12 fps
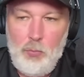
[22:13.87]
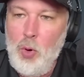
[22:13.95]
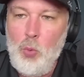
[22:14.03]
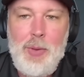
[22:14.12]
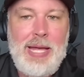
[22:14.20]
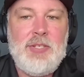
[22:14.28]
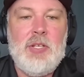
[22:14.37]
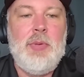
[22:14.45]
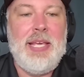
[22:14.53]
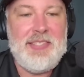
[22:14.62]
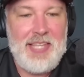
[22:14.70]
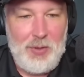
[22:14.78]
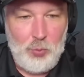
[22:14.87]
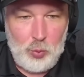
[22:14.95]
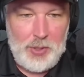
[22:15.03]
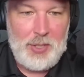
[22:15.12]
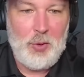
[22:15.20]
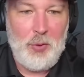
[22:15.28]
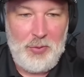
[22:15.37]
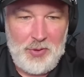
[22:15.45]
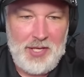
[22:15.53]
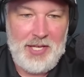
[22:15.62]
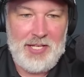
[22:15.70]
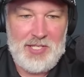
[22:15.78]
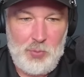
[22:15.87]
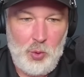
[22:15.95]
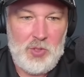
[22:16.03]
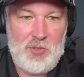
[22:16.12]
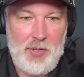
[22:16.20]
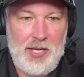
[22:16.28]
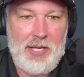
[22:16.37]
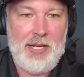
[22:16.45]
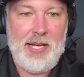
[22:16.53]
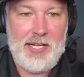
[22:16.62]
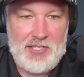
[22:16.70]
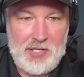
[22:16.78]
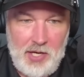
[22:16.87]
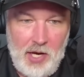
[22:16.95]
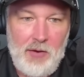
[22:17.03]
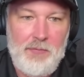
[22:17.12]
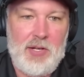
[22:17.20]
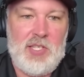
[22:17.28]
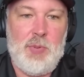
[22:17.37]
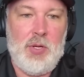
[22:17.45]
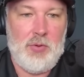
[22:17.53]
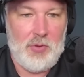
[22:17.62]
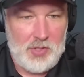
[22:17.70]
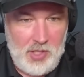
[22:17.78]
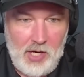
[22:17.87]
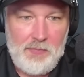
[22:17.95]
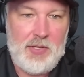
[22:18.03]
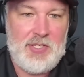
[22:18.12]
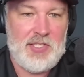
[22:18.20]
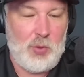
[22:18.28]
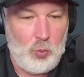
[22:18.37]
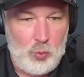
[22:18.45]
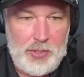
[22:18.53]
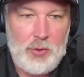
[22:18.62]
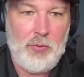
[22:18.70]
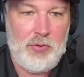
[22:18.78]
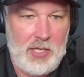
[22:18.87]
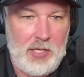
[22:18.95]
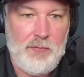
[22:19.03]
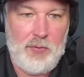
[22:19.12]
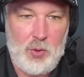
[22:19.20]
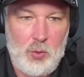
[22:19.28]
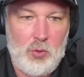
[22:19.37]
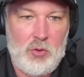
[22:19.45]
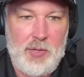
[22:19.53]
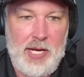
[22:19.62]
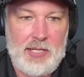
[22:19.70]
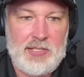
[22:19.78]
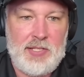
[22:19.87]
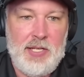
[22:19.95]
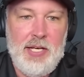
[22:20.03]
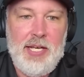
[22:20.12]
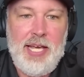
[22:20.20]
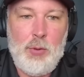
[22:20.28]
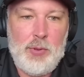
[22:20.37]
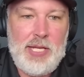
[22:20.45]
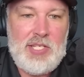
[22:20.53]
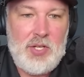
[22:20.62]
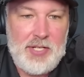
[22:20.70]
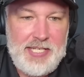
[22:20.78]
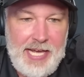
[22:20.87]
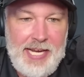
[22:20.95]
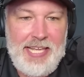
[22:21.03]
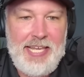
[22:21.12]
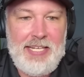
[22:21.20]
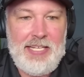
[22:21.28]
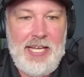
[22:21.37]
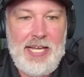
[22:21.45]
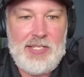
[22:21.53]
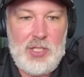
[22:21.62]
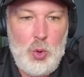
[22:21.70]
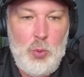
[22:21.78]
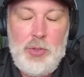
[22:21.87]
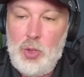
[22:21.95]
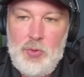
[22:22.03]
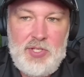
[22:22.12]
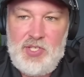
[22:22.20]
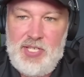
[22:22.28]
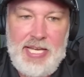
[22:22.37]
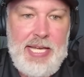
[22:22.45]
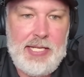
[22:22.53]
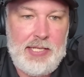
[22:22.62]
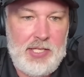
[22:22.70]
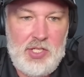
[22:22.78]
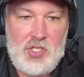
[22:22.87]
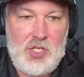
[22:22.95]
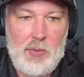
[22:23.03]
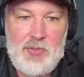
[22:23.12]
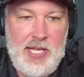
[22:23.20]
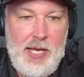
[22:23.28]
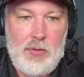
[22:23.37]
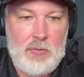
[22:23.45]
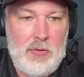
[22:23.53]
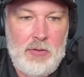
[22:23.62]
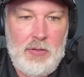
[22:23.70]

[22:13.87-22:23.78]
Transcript: momentum is a real thing in sports, man, and it's a confidence builder. Confidence is a real thing for quarterbacks, and when they start getting it, you see it. It just jumps out.